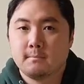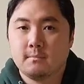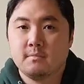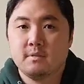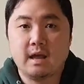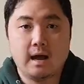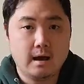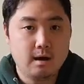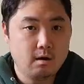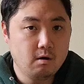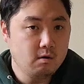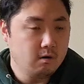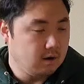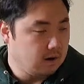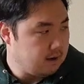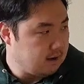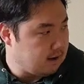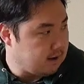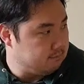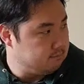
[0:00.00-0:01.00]

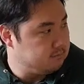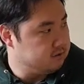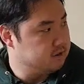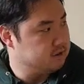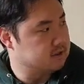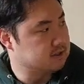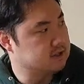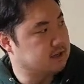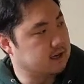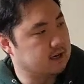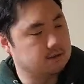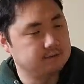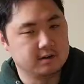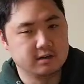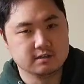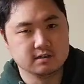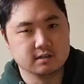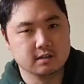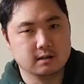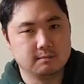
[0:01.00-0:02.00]
Now I'm just kind of in
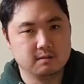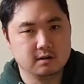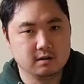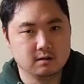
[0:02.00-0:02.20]
a dilemma